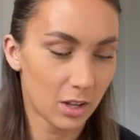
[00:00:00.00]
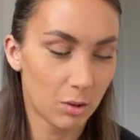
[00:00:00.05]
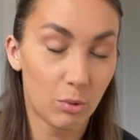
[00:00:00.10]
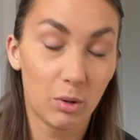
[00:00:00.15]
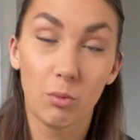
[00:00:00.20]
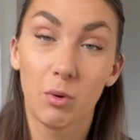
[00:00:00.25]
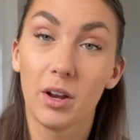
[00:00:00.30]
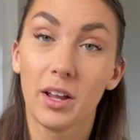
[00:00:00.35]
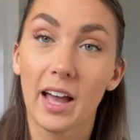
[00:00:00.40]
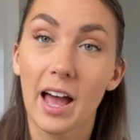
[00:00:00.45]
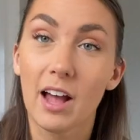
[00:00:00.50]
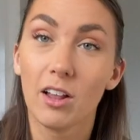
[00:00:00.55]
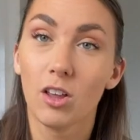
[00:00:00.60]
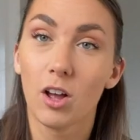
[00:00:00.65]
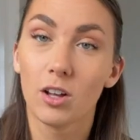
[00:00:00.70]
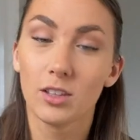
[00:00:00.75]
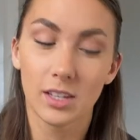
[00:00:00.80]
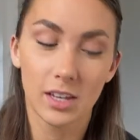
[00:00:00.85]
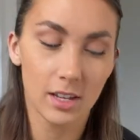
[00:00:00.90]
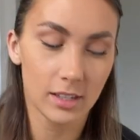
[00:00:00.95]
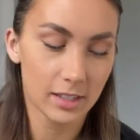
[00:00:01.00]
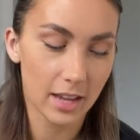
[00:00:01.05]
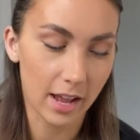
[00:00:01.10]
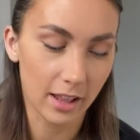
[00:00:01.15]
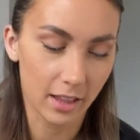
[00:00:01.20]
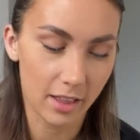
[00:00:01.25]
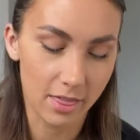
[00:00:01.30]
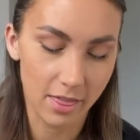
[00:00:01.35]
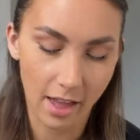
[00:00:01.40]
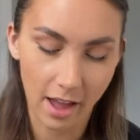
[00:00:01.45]
we want to get a lot of
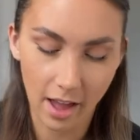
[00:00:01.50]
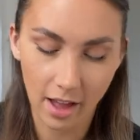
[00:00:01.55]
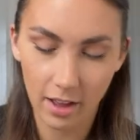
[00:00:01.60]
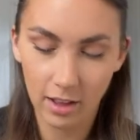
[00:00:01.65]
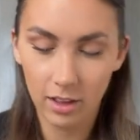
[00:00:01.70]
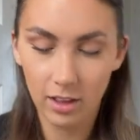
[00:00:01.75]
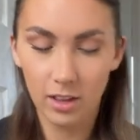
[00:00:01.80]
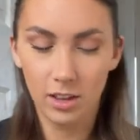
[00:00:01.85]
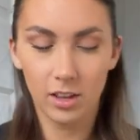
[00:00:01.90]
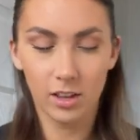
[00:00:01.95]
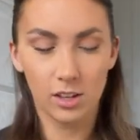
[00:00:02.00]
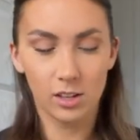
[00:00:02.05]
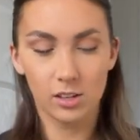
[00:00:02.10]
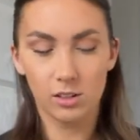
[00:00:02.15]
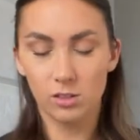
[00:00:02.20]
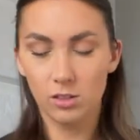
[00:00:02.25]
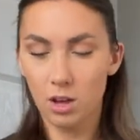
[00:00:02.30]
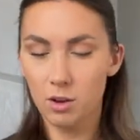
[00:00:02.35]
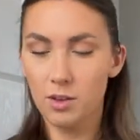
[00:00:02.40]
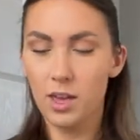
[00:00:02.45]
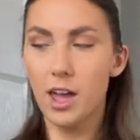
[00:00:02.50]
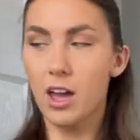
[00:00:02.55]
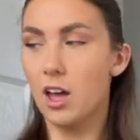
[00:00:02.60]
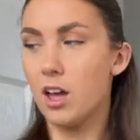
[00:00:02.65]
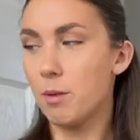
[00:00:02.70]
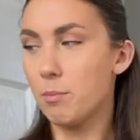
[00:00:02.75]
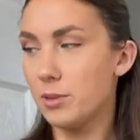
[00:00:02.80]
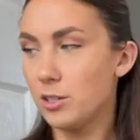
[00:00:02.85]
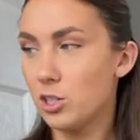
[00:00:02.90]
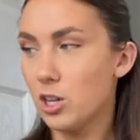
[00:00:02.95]
detail in there. So yeah,
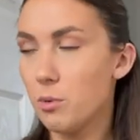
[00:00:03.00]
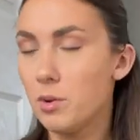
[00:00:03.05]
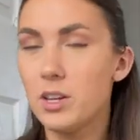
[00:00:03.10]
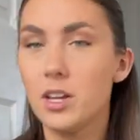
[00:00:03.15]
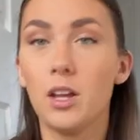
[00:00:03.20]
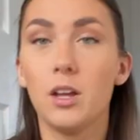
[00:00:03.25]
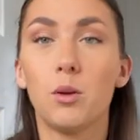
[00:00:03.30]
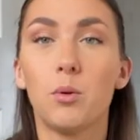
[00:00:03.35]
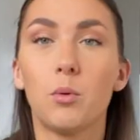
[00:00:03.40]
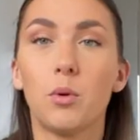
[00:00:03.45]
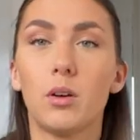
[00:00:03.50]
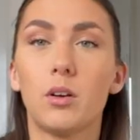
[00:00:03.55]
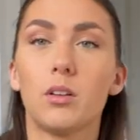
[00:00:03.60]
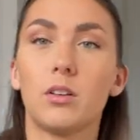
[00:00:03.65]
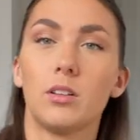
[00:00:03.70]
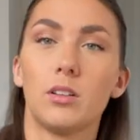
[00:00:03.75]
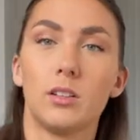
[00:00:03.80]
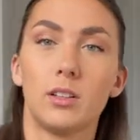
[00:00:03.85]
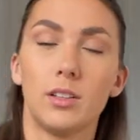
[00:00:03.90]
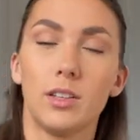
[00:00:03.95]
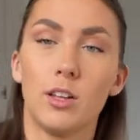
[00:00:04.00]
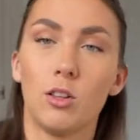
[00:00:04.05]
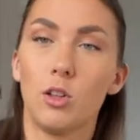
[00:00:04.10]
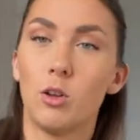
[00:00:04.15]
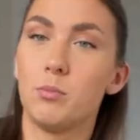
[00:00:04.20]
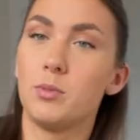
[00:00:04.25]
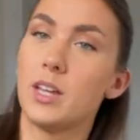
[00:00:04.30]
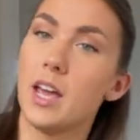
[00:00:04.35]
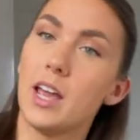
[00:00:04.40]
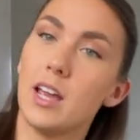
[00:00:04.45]
I'll be showing you
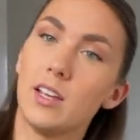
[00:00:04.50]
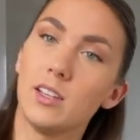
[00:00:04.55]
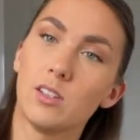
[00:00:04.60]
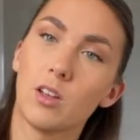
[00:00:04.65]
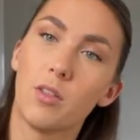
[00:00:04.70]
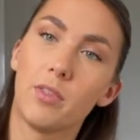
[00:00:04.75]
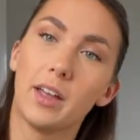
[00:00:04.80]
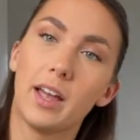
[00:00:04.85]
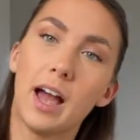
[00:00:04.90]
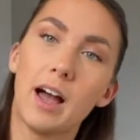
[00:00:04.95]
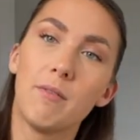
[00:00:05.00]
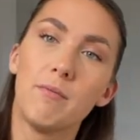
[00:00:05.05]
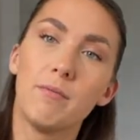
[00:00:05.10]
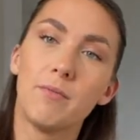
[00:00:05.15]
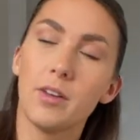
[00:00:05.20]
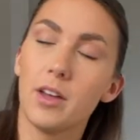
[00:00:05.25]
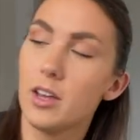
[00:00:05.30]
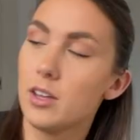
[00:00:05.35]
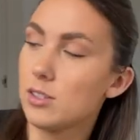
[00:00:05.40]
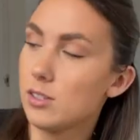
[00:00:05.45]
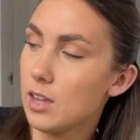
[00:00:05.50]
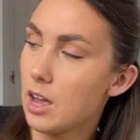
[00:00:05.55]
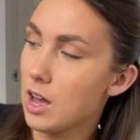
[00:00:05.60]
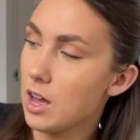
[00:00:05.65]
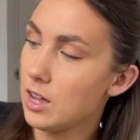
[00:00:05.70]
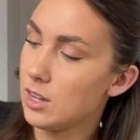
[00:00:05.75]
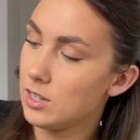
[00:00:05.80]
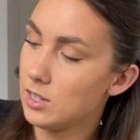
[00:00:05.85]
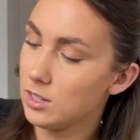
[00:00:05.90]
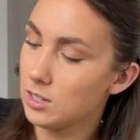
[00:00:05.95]
little updates on the canvas
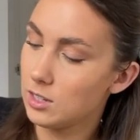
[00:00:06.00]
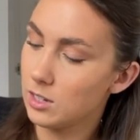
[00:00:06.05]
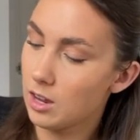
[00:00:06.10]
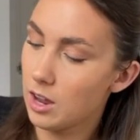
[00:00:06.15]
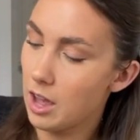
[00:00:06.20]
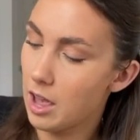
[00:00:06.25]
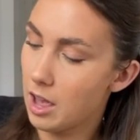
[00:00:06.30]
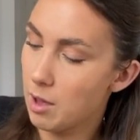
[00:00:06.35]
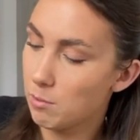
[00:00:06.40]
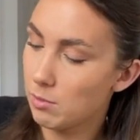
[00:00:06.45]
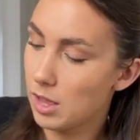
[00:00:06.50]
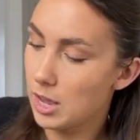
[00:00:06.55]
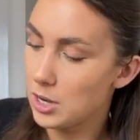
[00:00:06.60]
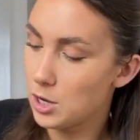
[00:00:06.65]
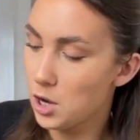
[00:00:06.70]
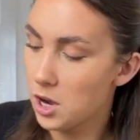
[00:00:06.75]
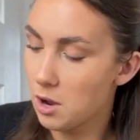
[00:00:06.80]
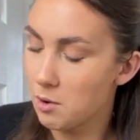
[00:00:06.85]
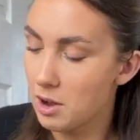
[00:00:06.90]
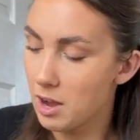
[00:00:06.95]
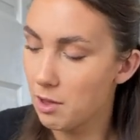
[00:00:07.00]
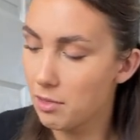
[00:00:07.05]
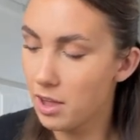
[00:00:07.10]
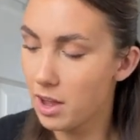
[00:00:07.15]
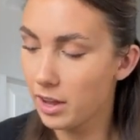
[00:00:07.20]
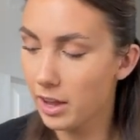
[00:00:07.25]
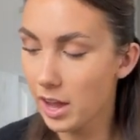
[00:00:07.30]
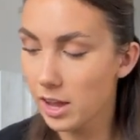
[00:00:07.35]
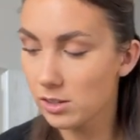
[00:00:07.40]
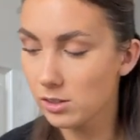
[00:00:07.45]
and letting you know how
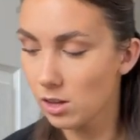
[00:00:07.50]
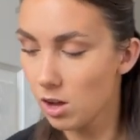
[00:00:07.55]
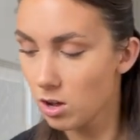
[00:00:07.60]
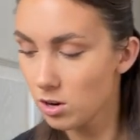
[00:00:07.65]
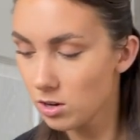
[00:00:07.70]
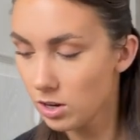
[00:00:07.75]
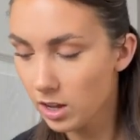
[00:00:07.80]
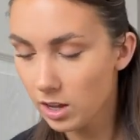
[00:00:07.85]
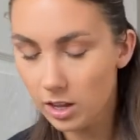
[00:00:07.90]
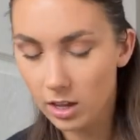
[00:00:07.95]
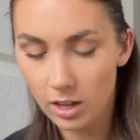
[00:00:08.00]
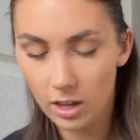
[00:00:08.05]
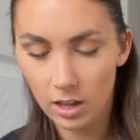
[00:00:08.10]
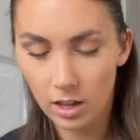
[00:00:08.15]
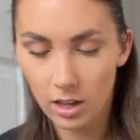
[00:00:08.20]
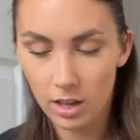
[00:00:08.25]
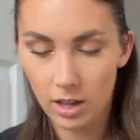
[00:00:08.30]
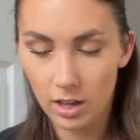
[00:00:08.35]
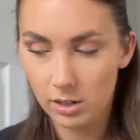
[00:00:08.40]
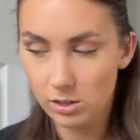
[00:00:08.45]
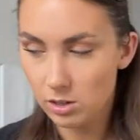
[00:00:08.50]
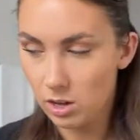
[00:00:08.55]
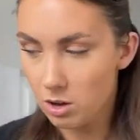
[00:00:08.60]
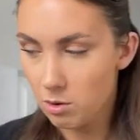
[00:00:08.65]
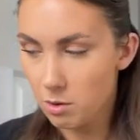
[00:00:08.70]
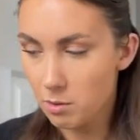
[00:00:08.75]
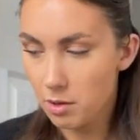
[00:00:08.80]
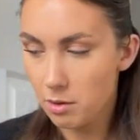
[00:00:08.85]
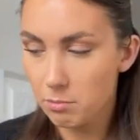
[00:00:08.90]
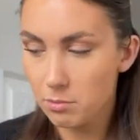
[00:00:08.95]
that gets on.
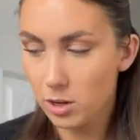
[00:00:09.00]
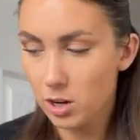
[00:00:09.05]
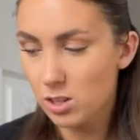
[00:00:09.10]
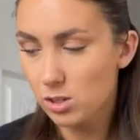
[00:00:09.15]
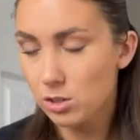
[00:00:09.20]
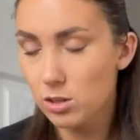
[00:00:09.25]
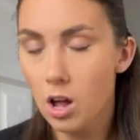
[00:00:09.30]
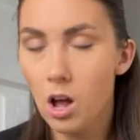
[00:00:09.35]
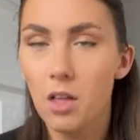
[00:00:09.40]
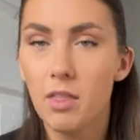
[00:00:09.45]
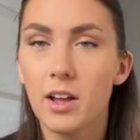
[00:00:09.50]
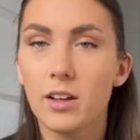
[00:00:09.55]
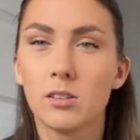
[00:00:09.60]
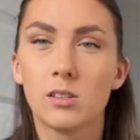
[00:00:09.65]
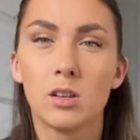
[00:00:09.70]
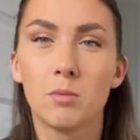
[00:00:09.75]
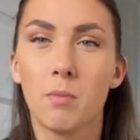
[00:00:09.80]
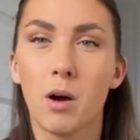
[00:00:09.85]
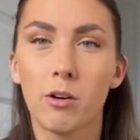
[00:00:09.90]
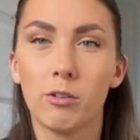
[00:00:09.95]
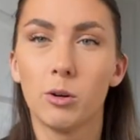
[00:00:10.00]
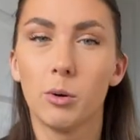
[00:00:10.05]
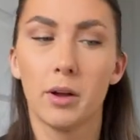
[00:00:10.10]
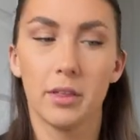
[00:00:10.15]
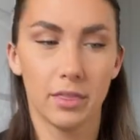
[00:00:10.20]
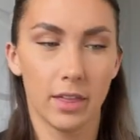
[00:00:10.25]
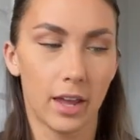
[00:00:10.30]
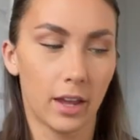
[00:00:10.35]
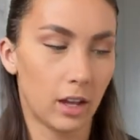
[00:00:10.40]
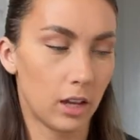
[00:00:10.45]
So I'm going to start that tomorrow, I
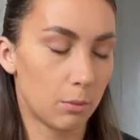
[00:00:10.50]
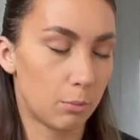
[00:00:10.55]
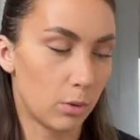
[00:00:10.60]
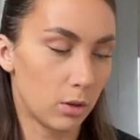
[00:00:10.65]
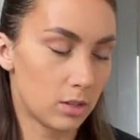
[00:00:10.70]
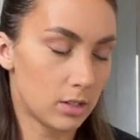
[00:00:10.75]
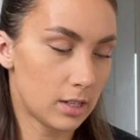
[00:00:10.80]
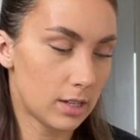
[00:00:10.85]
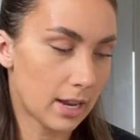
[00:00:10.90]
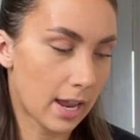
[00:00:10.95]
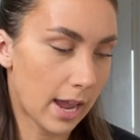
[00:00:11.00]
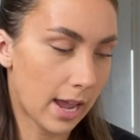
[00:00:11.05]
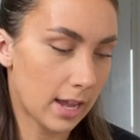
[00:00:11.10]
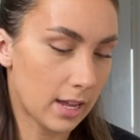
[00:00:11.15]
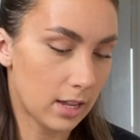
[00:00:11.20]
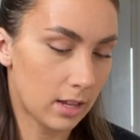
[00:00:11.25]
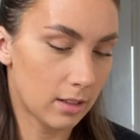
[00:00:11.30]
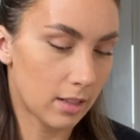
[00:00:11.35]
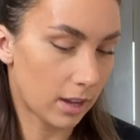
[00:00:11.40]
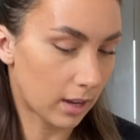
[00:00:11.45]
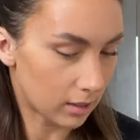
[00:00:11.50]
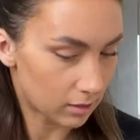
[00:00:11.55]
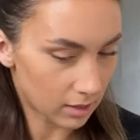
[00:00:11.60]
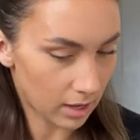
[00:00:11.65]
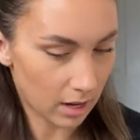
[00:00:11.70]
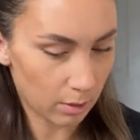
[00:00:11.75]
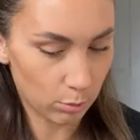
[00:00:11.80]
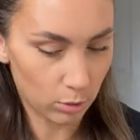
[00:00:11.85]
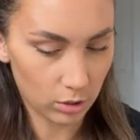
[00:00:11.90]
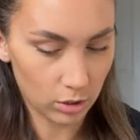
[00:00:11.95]
think, but today, like I
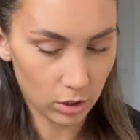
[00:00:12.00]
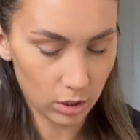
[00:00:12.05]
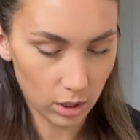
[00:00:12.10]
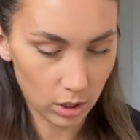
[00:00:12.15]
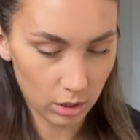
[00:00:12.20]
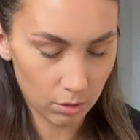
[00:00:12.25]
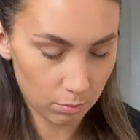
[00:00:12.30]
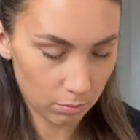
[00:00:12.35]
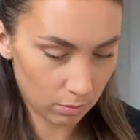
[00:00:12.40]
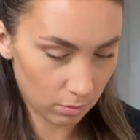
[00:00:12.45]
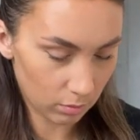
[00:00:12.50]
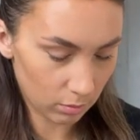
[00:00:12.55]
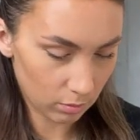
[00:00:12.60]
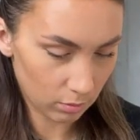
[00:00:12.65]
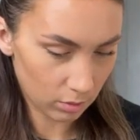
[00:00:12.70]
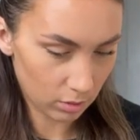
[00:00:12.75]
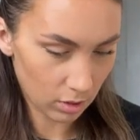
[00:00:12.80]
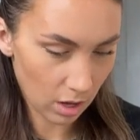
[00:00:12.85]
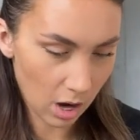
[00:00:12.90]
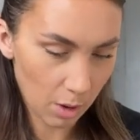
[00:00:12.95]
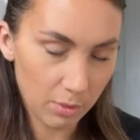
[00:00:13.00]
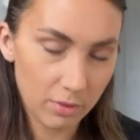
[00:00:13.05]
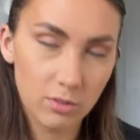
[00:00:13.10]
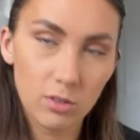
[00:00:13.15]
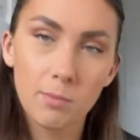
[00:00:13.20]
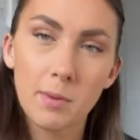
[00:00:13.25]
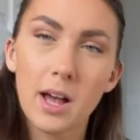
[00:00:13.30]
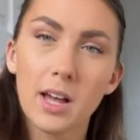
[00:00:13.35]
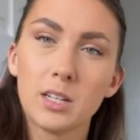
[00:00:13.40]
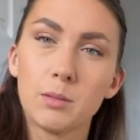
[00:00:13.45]
said, I'm just going to start with
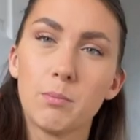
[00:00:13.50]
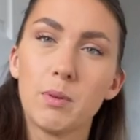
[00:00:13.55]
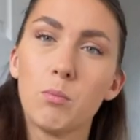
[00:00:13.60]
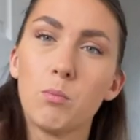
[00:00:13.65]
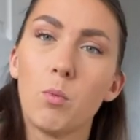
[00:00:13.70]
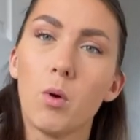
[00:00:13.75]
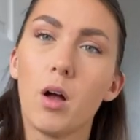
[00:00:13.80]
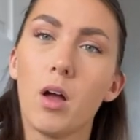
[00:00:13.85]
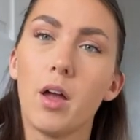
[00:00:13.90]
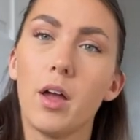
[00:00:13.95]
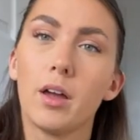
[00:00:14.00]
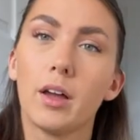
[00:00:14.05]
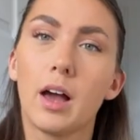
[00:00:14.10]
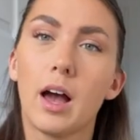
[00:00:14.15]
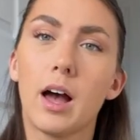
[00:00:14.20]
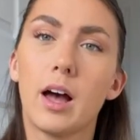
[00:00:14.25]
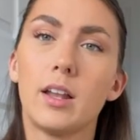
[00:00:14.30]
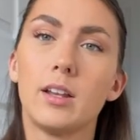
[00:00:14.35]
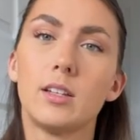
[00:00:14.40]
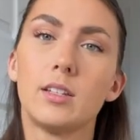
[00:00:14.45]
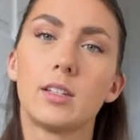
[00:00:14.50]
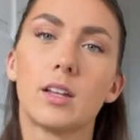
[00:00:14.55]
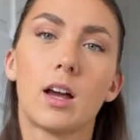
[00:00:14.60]
some admin work, and